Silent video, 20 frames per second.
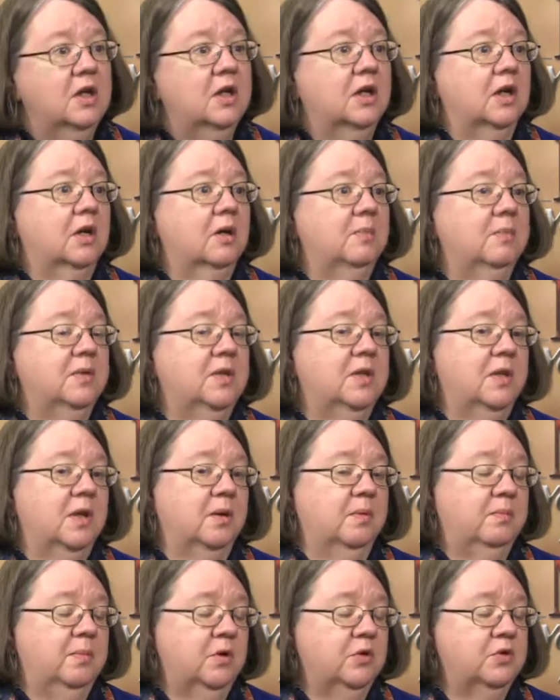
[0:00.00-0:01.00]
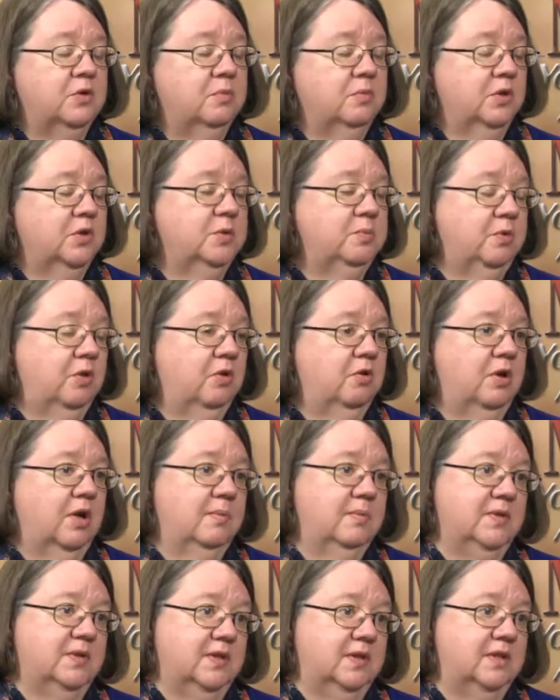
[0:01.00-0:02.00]
The Meals on Wheels
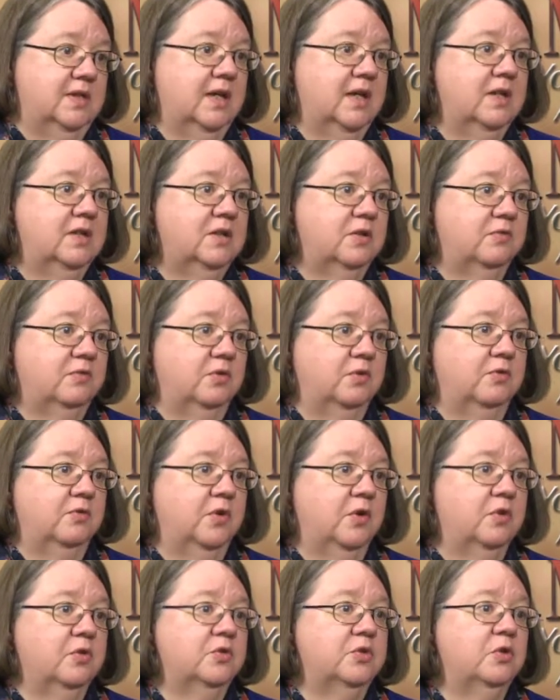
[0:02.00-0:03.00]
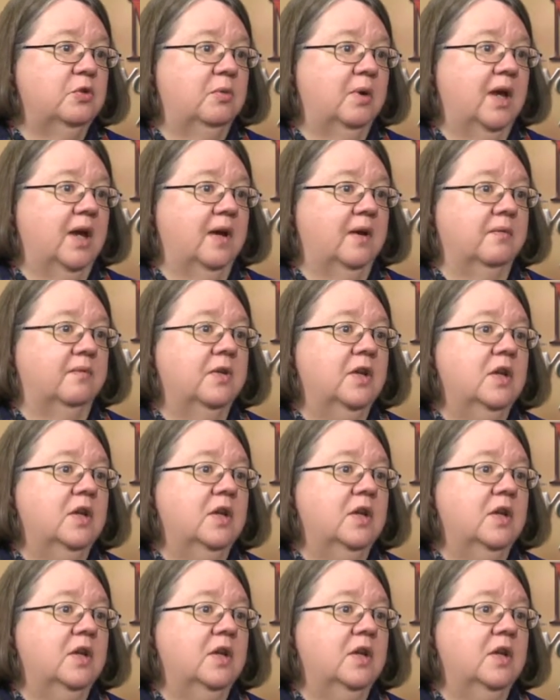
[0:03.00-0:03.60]
program is intended for folks who have